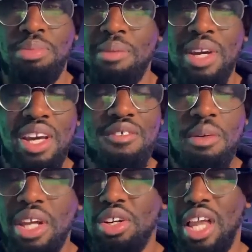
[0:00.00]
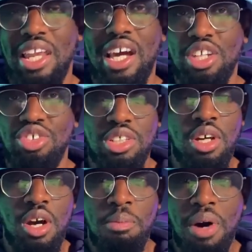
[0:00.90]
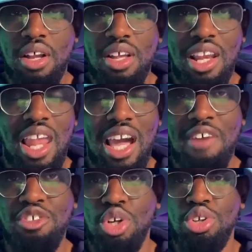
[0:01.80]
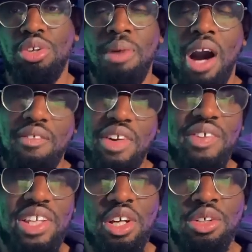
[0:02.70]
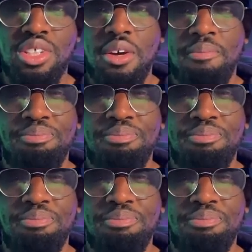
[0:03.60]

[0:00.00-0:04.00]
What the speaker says: Babe, for me, I don't like that kind of dressing. But like I've shown you on my other videos,